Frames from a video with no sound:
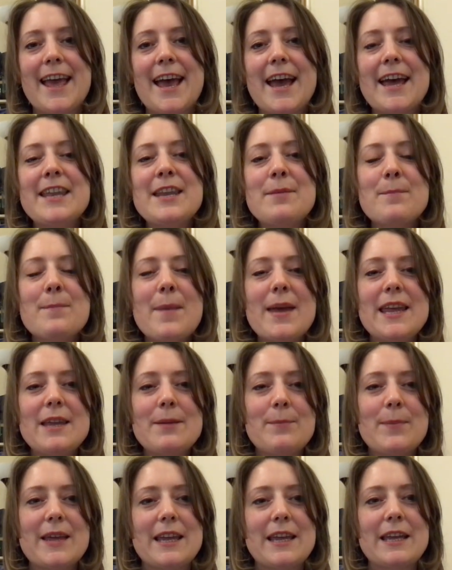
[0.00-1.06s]
And it may
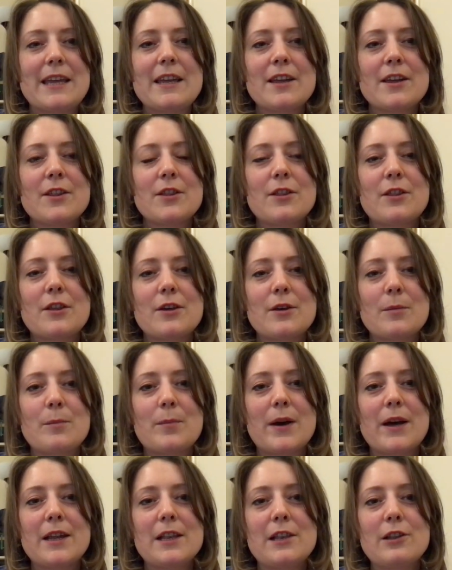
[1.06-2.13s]
be that
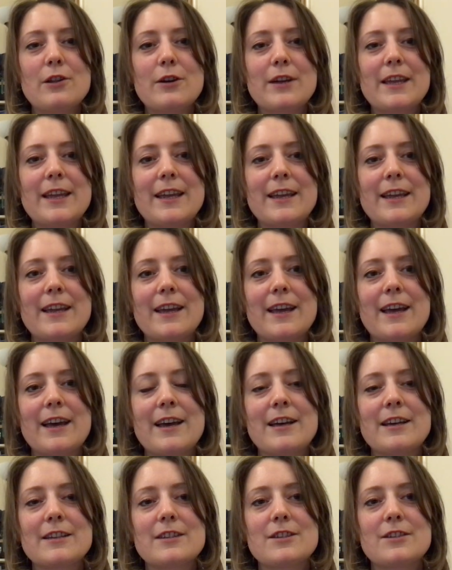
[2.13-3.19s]
by looking
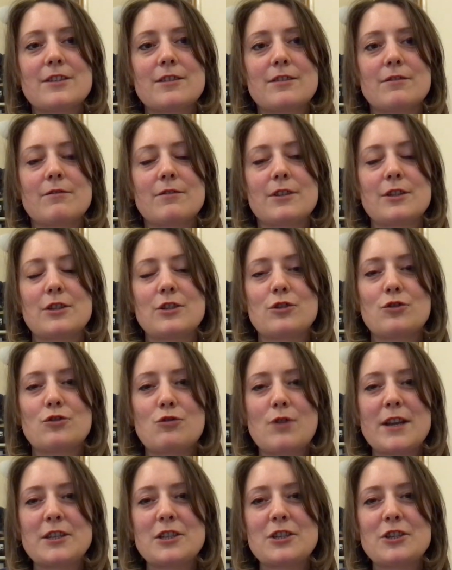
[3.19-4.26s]
at the
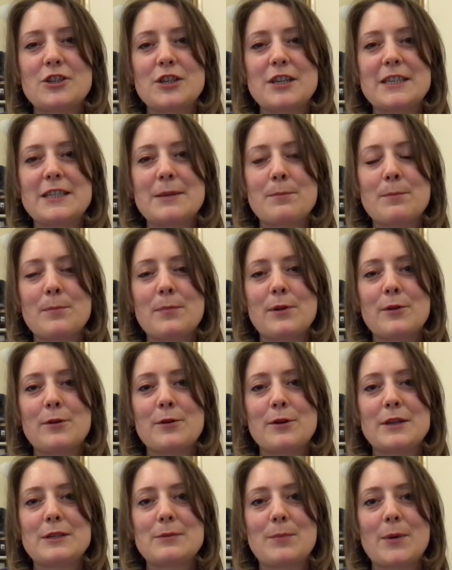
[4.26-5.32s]
strategies
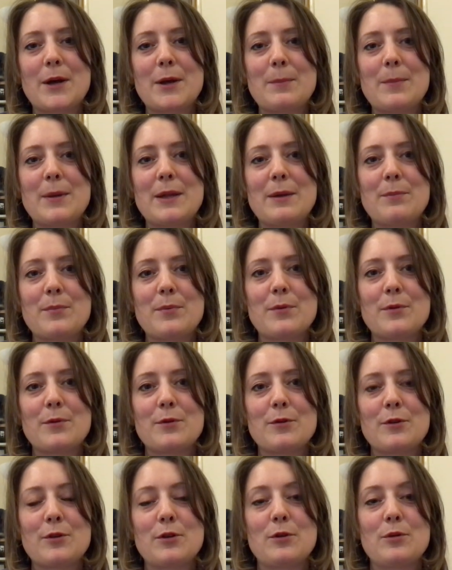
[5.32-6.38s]
employed by
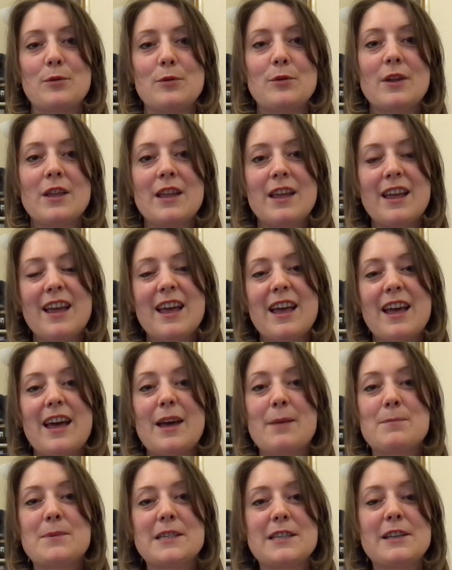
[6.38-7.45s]
people who
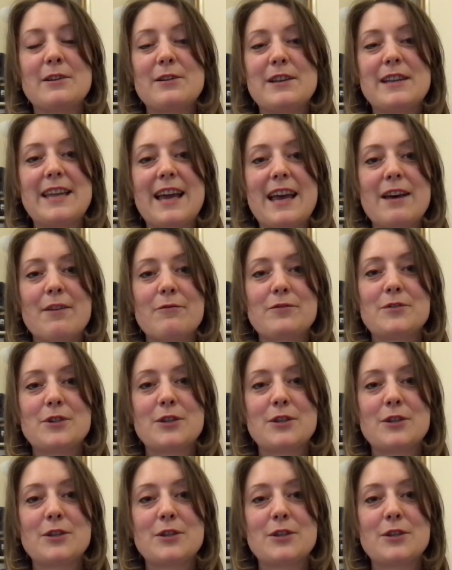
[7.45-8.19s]
absolutely have